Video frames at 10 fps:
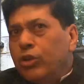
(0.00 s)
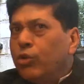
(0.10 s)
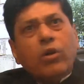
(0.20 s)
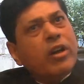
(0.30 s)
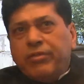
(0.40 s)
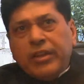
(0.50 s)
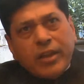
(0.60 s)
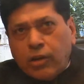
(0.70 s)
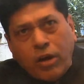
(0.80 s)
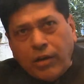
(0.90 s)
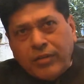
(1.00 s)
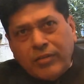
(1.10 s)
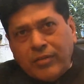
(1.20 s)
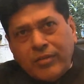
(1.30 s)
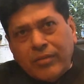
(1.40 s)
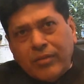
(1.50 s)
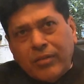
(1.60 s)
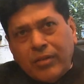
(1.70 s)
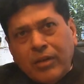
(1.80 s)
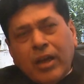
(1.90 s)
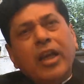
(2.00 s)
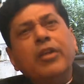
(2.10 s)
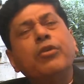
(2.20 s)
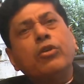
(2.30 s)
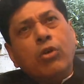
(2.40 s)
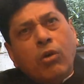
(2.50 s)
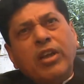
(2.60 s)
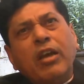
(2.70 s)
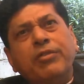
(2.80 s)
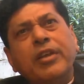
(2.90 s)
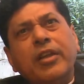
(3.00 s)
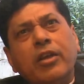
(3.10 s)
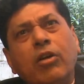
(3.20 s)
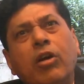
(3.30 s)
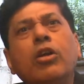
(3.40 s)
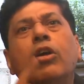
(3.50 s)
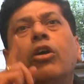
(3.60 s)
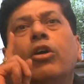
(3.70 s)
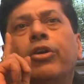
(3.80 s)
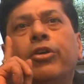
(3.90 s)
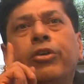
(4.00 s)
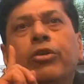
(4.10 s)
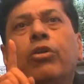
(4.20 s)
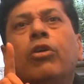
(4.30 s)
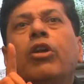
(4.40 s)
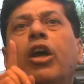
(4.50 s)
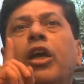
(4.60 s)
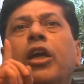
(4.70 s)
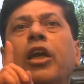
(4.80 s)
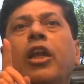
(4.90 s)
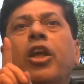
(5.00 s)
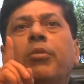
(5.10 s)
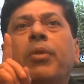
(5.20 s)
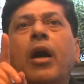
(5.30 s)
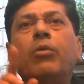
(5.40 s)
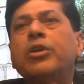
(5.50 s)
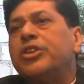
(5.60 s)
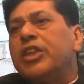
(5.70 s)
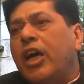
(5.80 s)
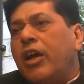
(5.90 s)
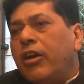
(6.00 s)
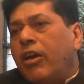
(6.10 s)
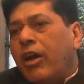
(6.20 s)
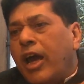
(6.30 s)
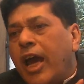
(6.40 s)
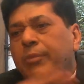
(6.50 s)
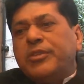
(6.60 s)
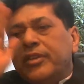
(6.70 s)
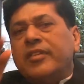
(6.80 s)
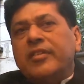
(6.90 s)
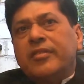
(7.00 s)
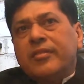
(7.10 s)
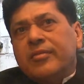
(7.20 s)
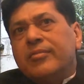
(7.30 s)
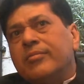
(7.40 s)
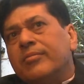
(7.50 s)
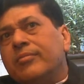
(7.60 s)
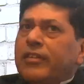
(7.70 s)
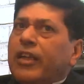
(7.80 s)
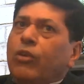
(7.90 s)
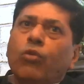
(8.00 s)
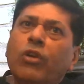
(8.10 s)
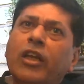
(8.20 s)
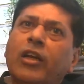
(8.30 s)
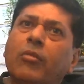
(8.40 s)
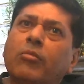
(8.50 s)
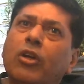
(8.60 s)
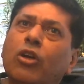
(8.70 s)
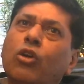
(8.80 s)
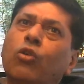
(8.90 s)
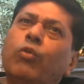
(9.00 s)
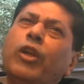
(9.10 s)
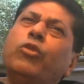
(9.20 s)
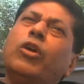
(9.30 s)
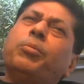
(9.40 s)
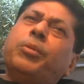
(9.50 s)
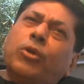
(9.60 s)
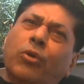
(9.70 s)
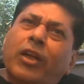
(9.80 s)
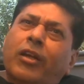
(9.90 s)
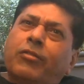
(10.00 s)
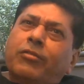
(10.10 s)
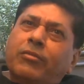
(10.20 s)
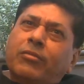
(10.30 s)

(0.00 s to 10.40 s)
you don't have faith in God. And if you don't have faith in God, your healing powers are absent. Such a faith can only come when you are pure enough.